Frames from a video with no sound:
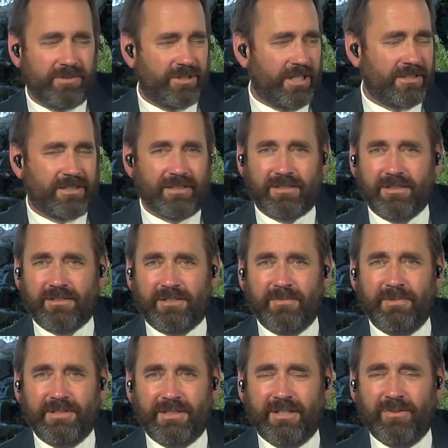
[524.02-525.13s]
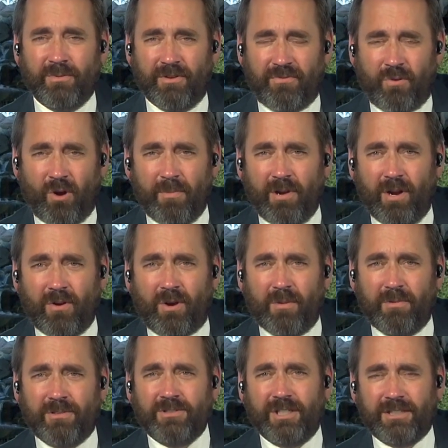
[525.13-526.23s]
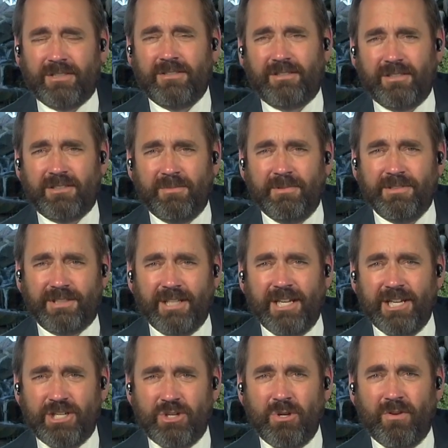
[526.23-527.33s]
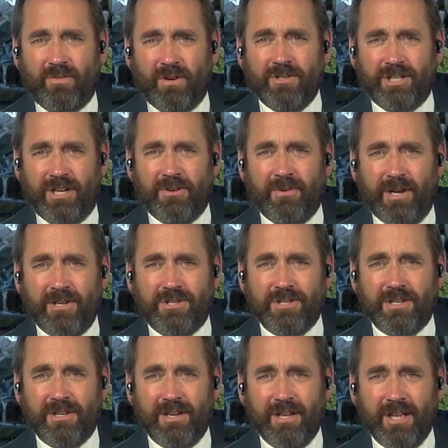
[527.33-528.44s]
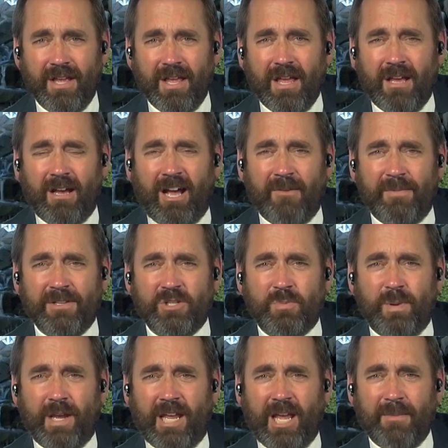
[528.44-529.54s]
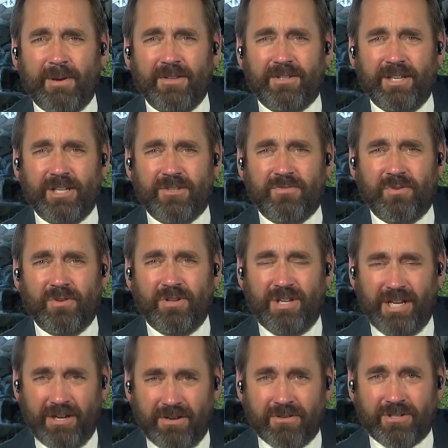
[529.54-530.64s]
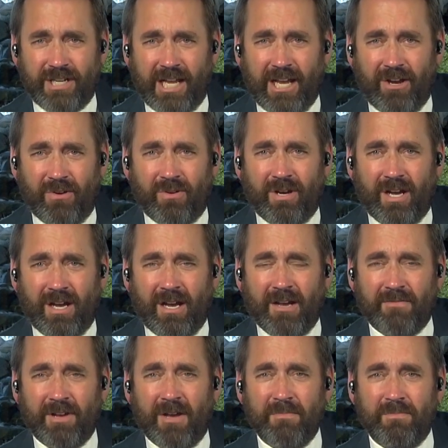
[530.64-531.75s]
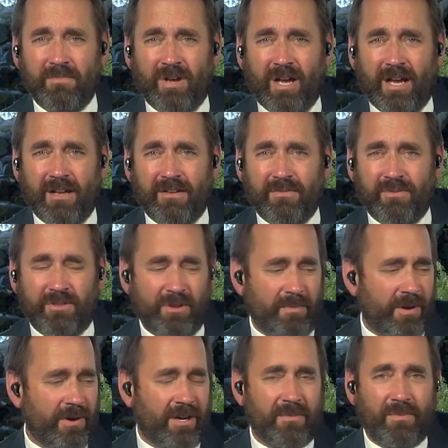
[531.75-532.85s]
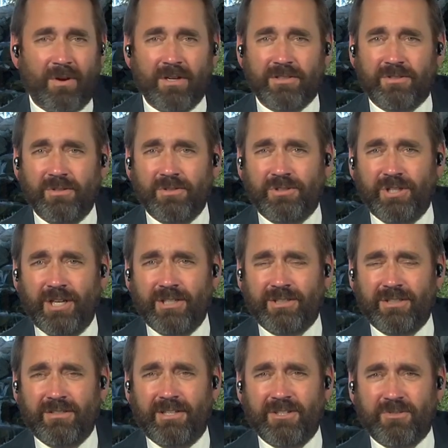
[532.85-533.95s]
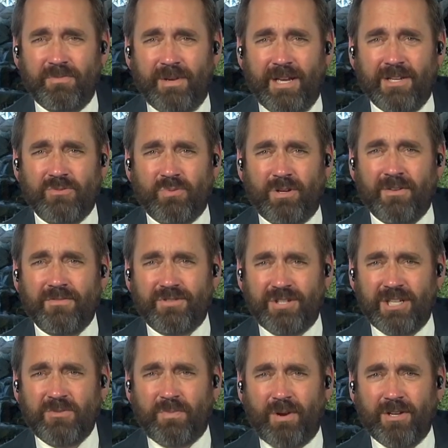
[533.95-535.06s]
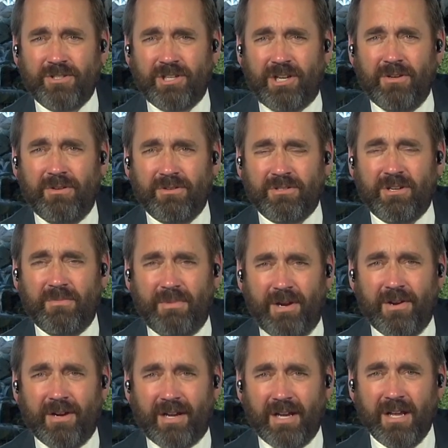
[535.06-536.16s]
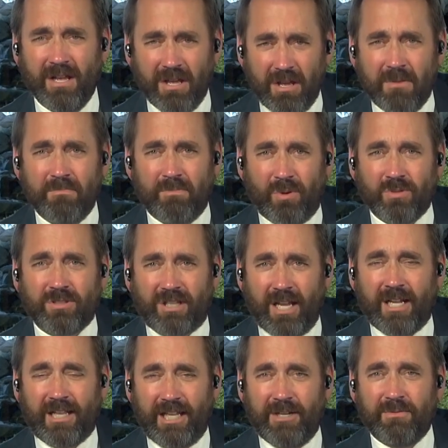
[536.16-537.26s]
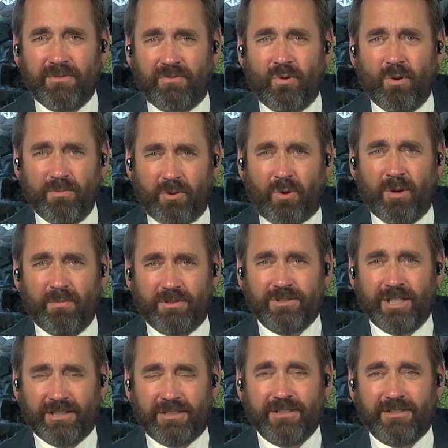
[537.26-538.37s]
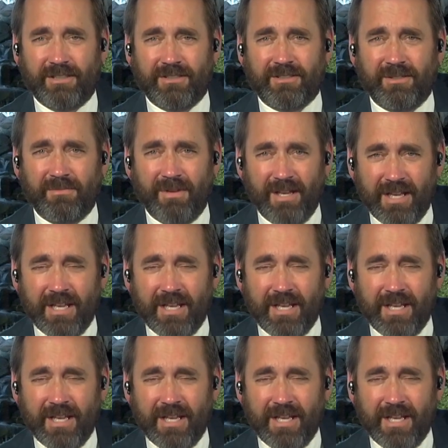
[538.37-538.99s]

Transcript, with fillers: justice system is uh, reforming our criminal justice system is the issue of our generation. I've been speaking about this for years now. I'm, I'm, I, the American Bar Association lists me as one of six prosecutors in America most likely to reform the criminal justice system.